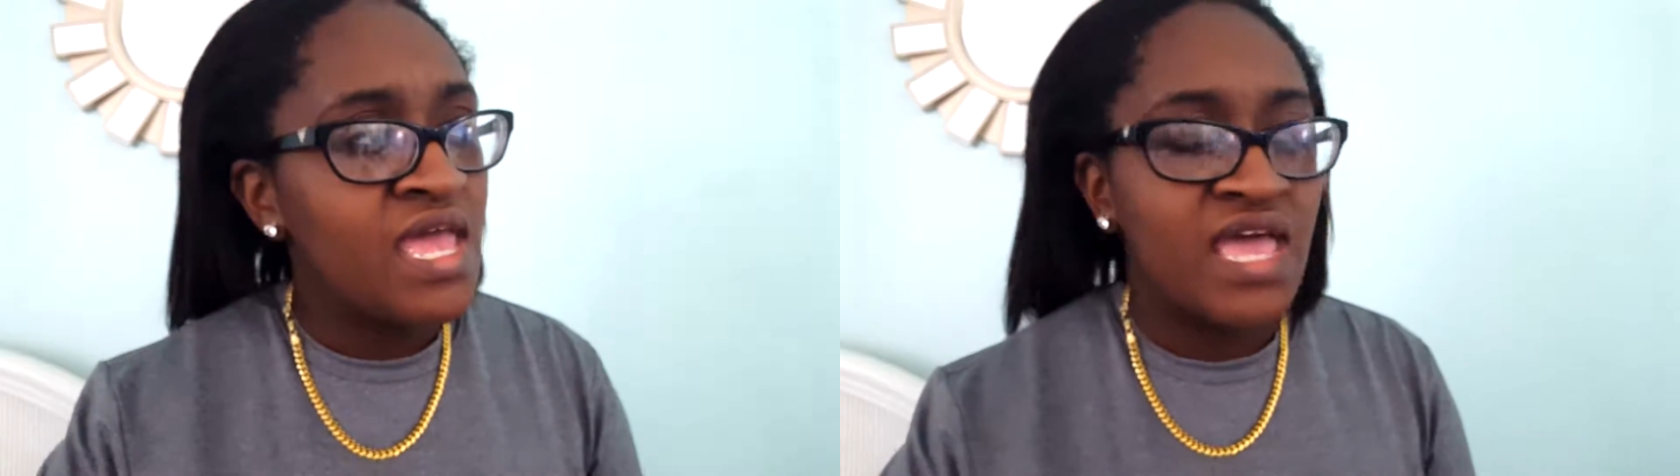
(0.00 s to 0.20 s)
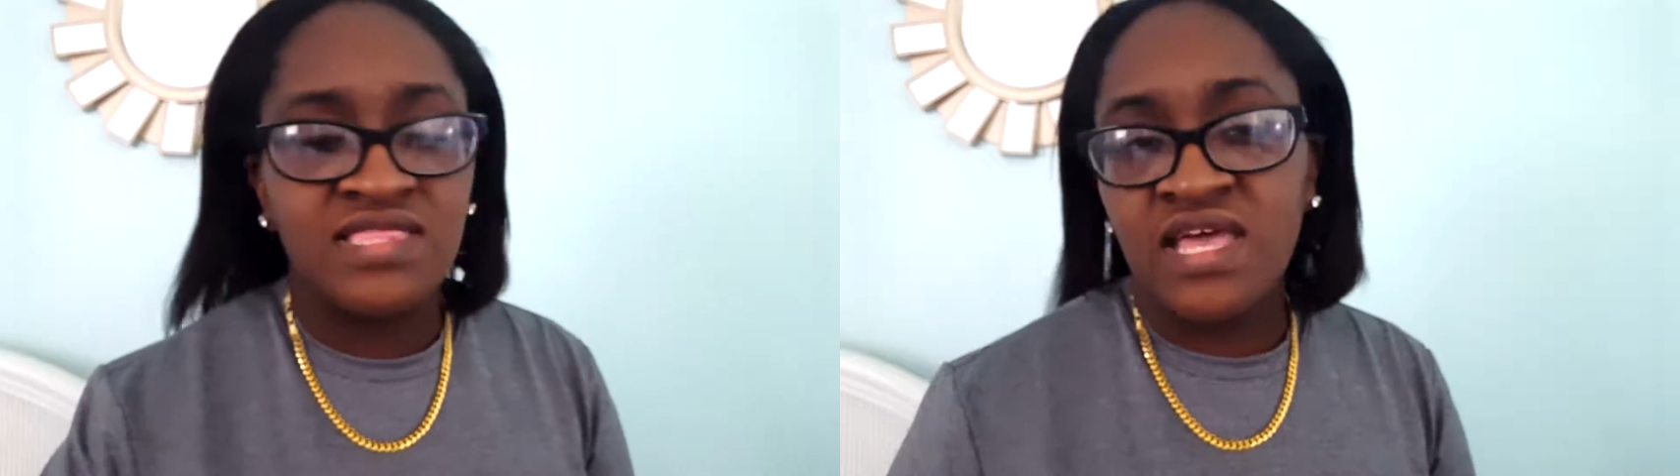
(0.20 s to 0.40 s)

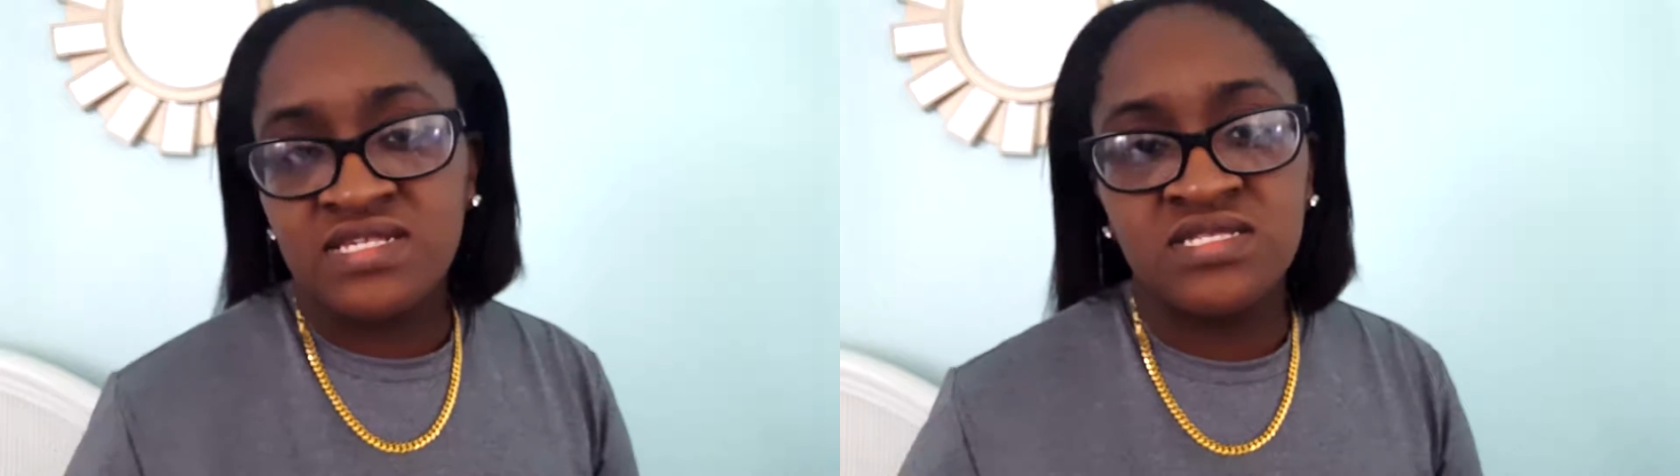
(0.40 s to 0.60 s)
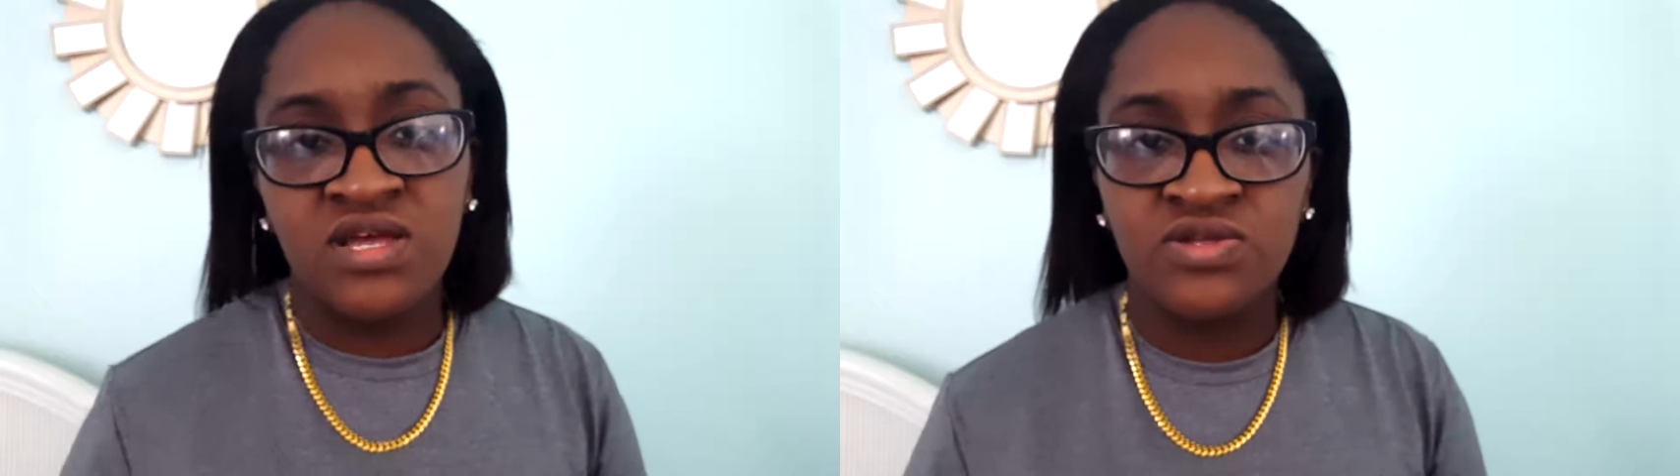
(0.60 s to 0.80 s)
And
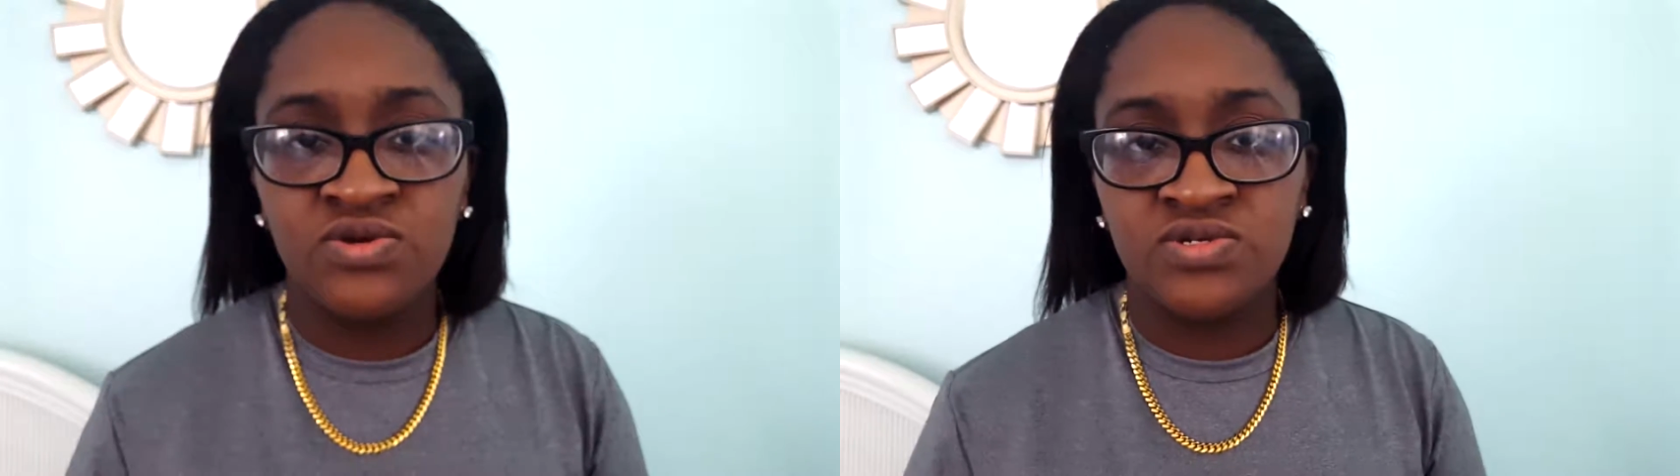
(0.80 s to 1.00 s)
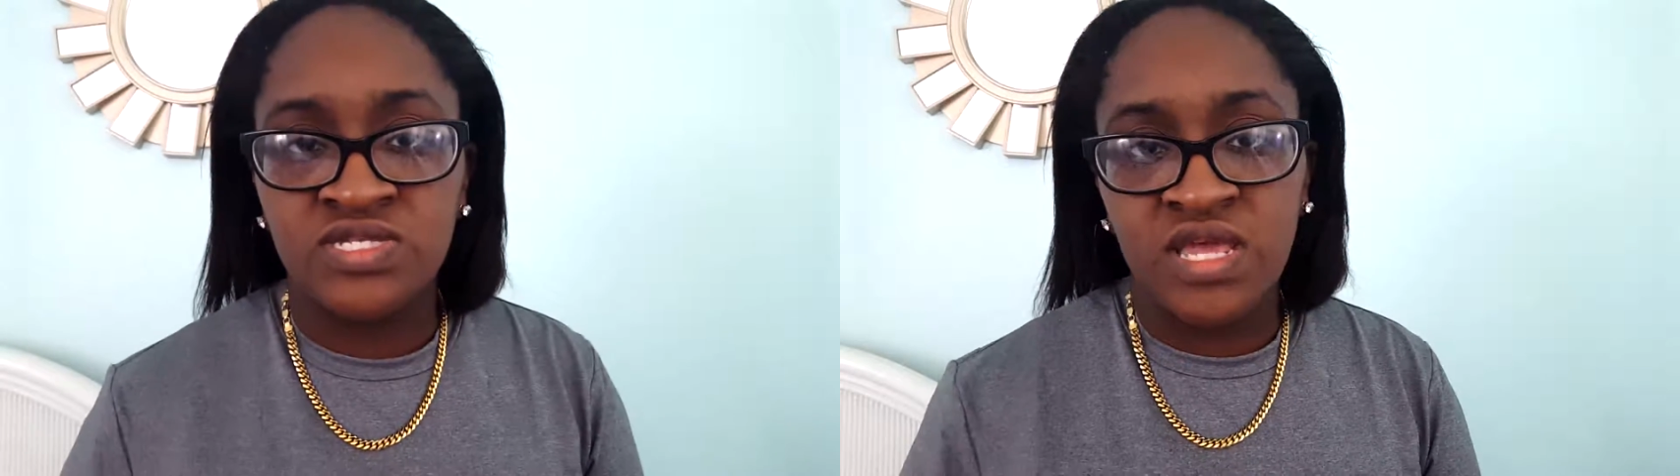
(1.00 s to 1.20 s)
that's not
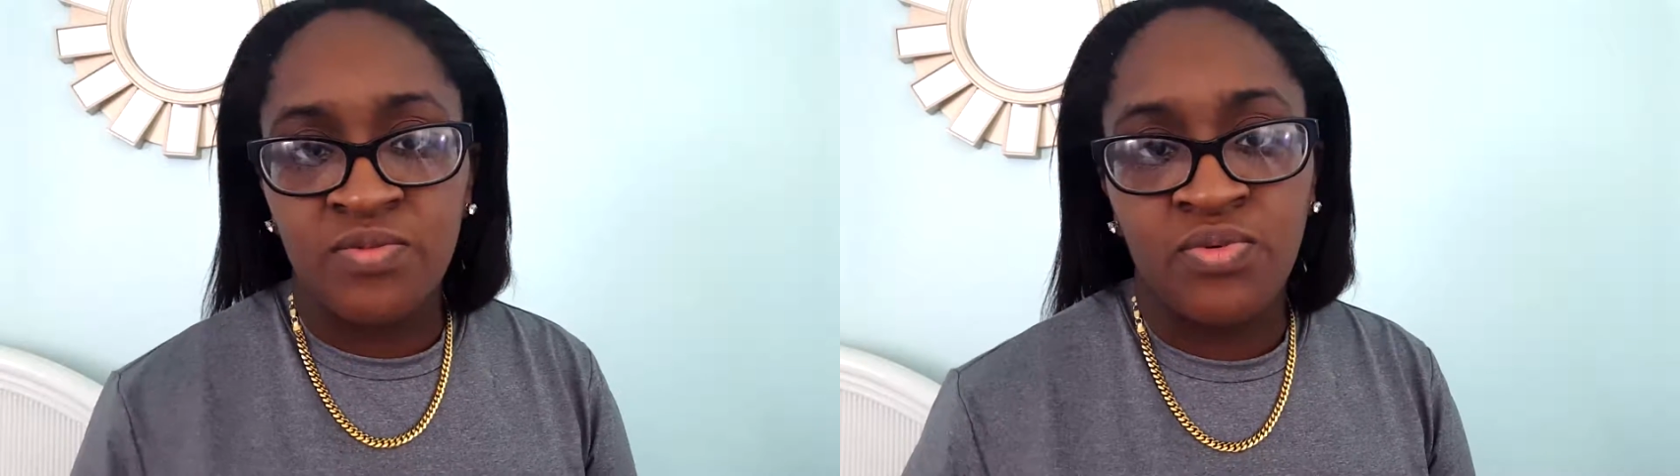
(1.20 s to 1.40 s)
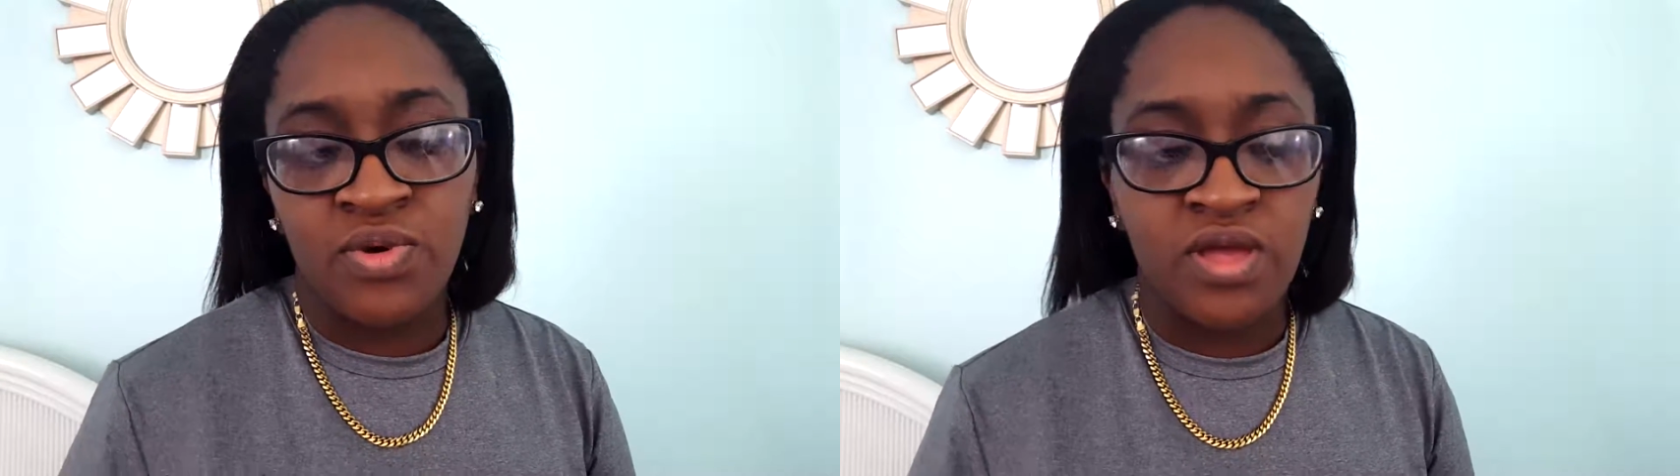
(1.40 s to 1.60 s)
your
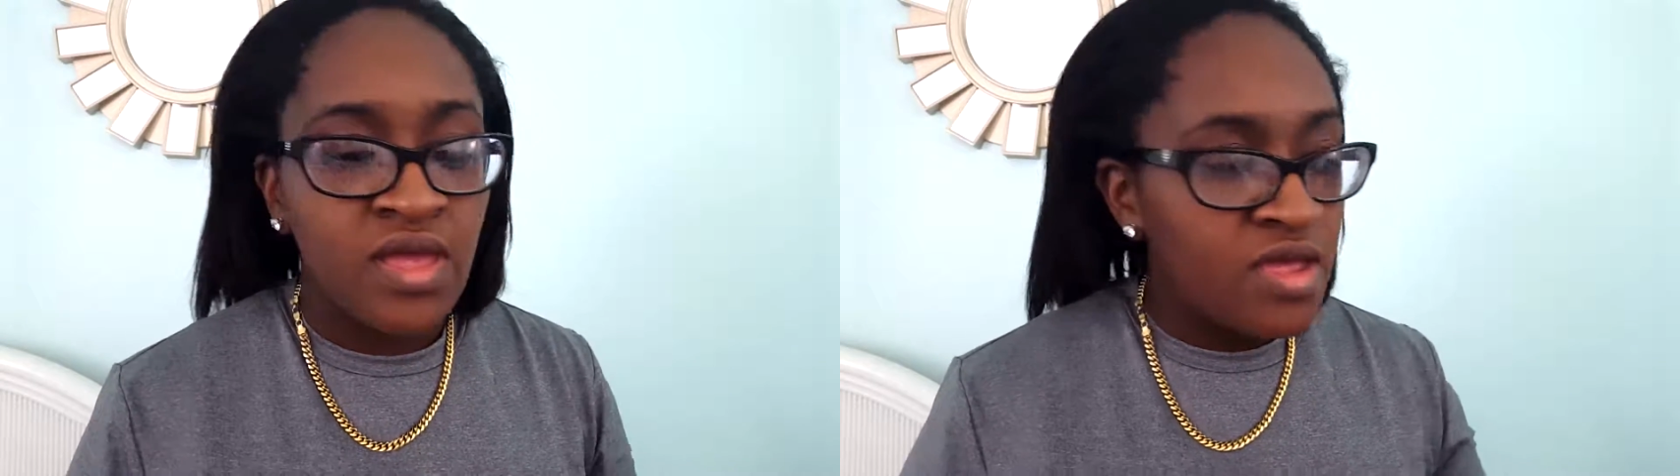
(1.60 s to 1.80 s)
standpoint.